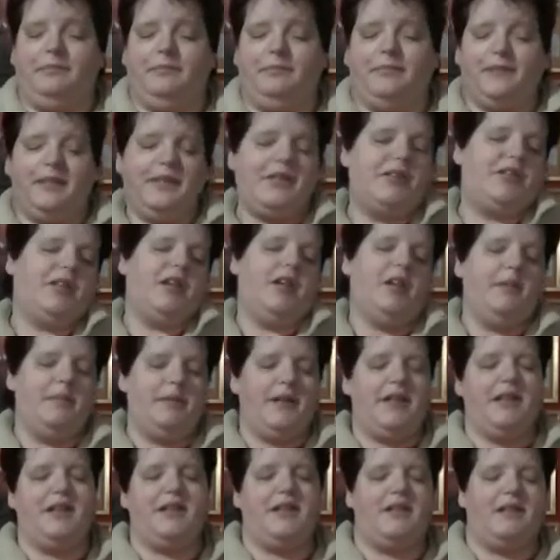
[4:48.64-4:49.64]
this
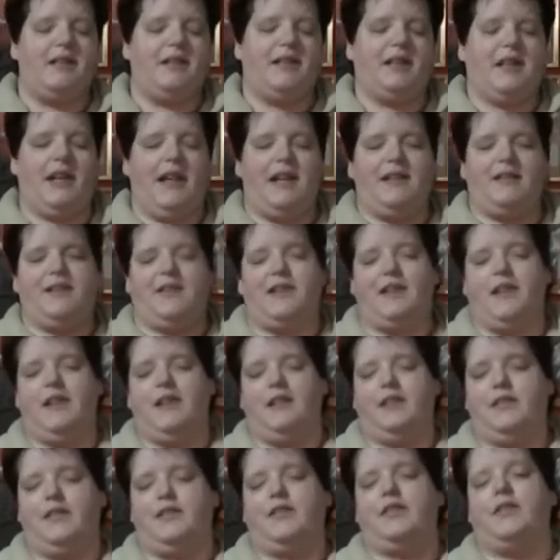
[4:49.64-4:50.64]
Terminator gets
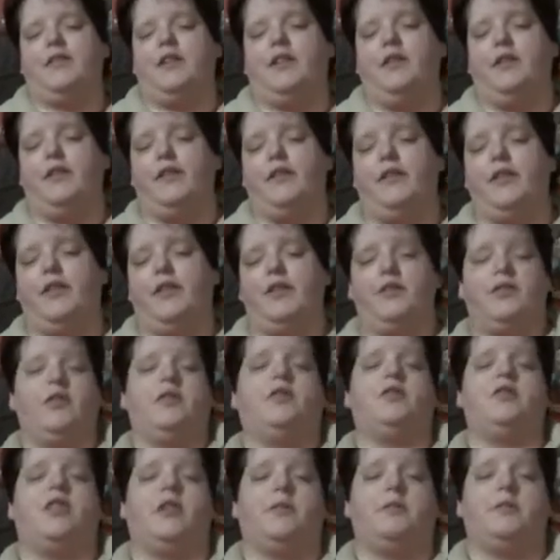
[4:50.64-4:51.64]
in and stuff, and the
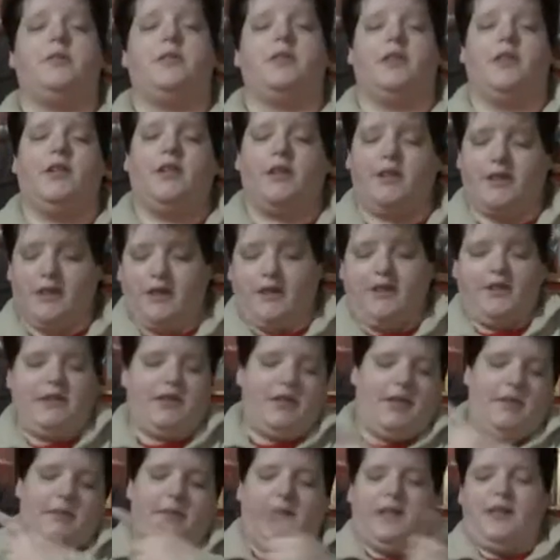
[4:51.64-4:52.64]
dogs go berserk, and the
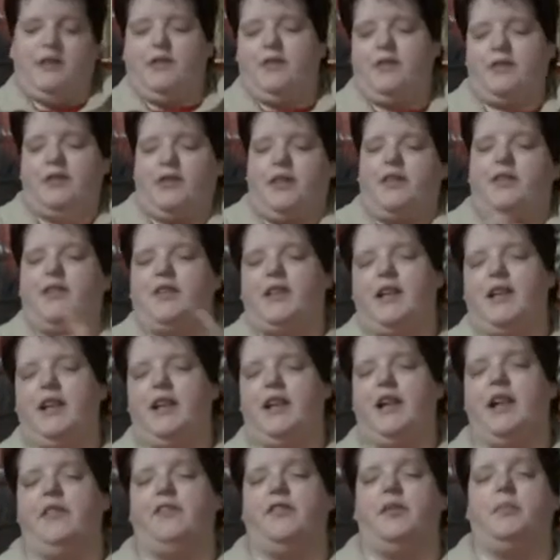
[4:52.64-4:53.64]
Terminator starts
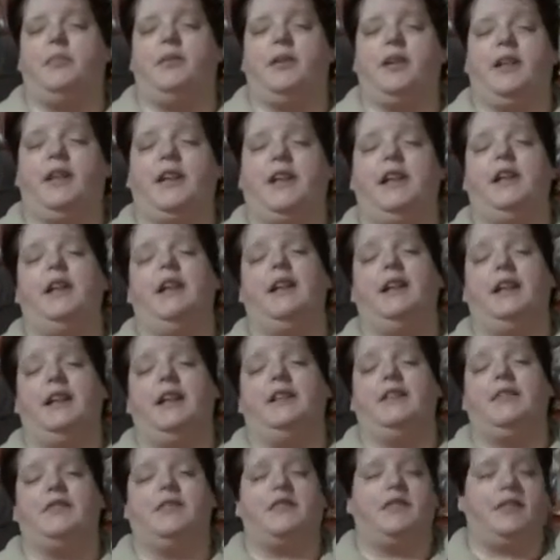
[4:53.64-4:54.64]
killing everybody in
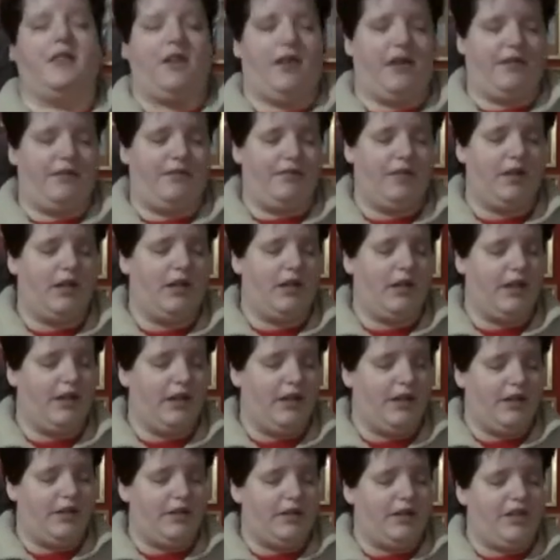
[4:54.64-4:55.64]
this kind of
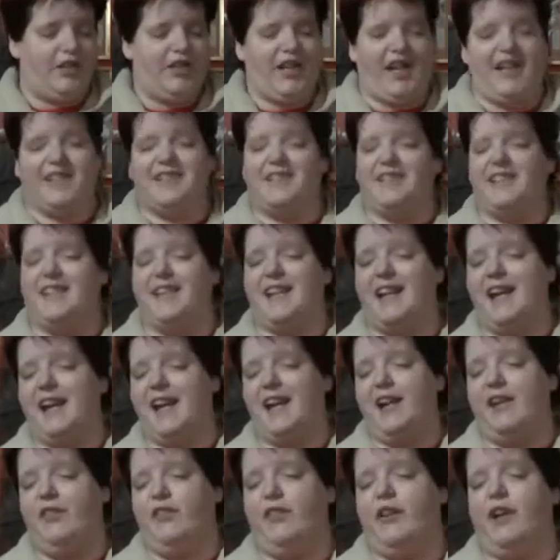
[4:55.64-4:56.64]
shanty
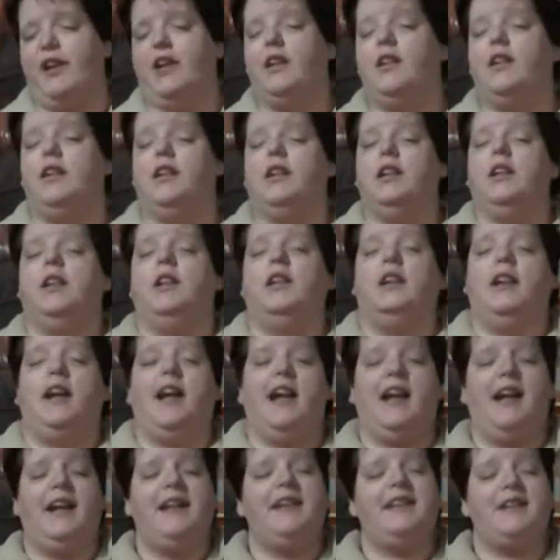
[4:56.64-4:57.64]
area,
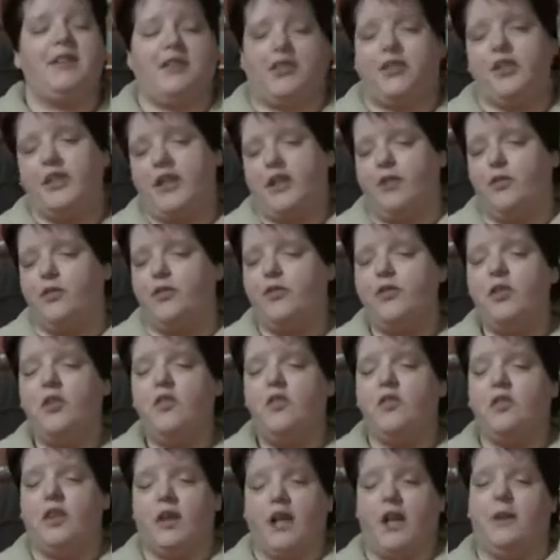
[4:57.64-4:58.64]
and it doesn't kill the
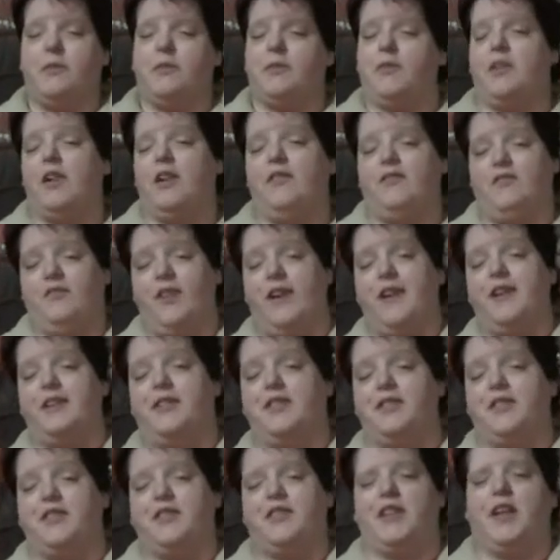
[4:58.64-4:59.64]
dog. And I was like ready
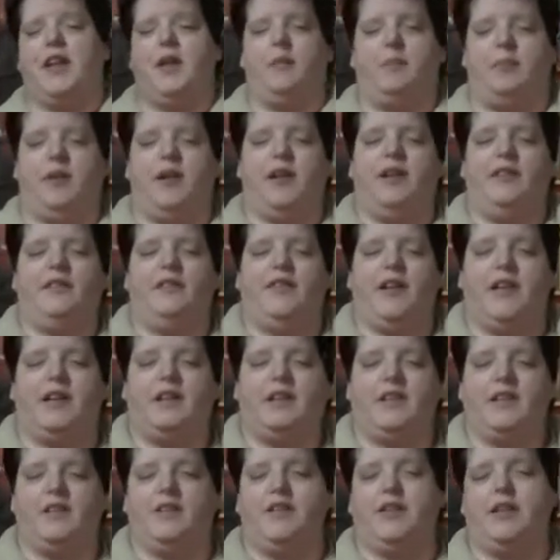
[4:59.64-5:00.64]
to celebrate the fact
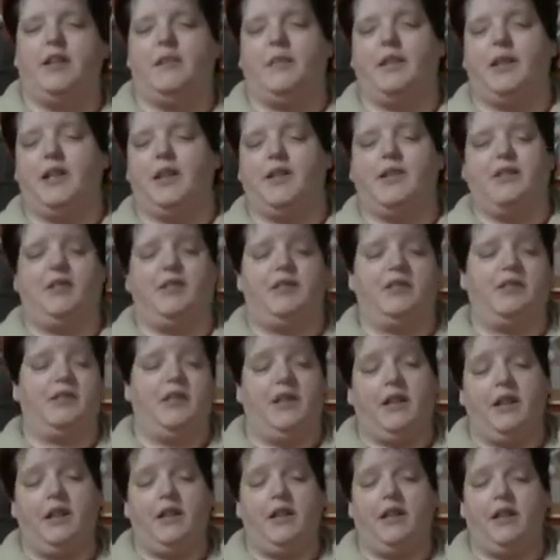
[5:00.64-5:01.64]
that the Terminators
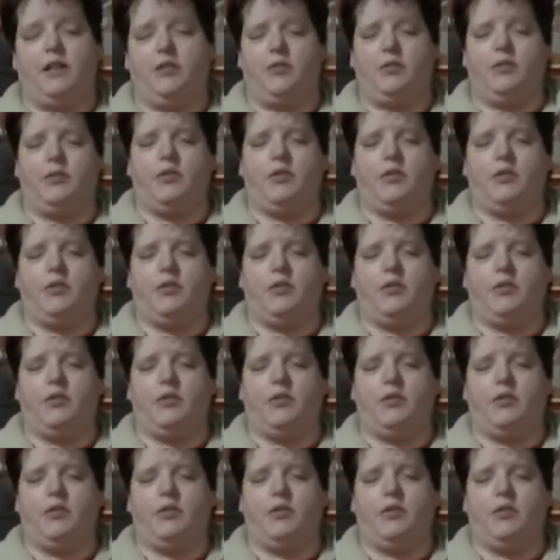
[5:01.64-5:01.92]
didn't kill